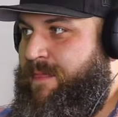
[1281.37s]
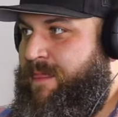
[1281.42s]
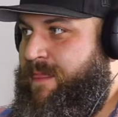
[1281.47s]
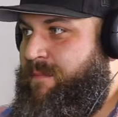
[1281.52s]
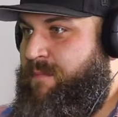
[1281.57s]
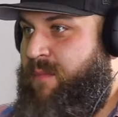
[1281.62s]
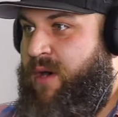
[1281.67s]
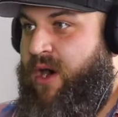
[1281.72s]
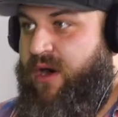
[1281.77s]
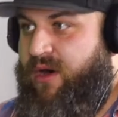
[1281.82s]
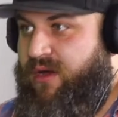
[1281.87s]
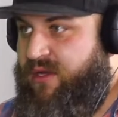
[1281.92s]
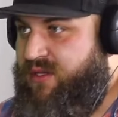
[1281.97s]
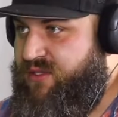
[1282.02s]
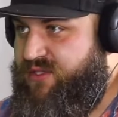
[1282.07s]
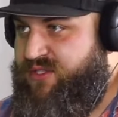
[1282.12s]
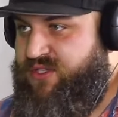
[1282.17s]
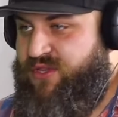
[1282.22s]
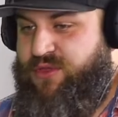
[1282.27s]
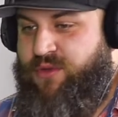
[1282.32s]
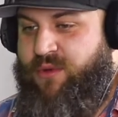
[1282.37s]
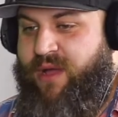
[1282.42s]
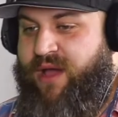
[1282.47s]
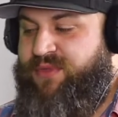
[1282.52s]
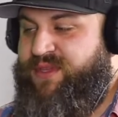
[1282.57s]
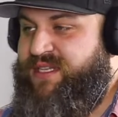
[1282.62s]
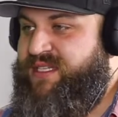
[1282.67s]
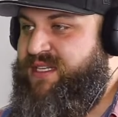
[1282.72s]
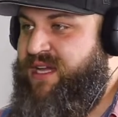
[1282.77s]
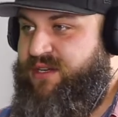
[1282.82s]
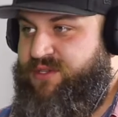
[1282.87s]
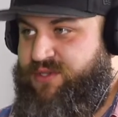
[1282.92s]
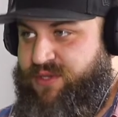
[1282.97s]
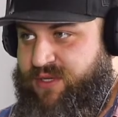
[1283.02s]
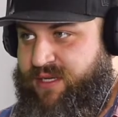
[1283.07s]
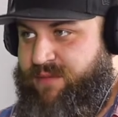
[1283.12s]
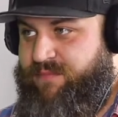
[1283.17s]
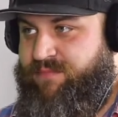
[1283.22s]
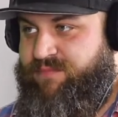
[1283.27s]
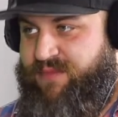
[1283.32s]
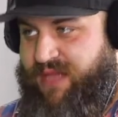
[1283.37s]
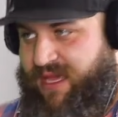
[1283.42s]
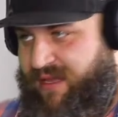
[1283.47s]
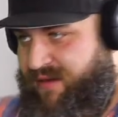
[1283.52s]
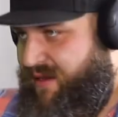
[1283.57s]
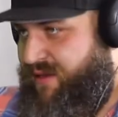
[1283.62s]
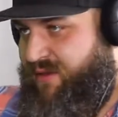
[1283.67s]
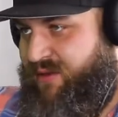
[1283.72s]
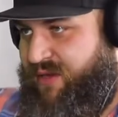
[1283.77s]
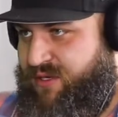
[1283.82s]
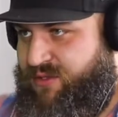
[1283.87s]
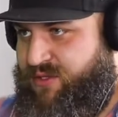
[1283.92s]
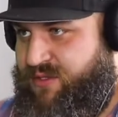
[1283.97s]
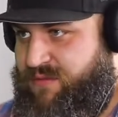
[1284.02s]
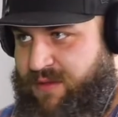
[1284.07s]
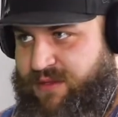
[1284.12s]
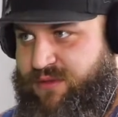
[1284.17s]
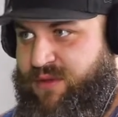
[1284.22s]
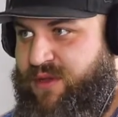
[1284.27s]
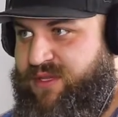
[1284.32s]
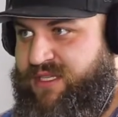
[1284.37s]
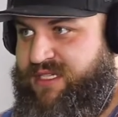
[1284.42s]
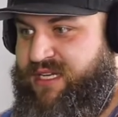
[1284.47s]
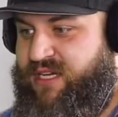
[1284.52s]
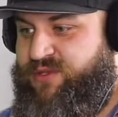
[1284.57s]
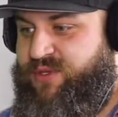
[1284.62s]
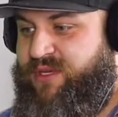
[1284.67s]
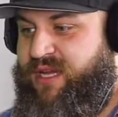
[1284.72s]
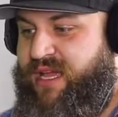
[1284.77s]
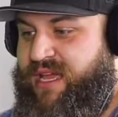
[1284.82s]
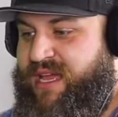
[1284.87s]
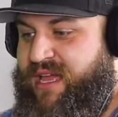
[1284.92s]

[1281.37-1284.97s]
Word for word: malls throughout this country and other countries, but throughout this country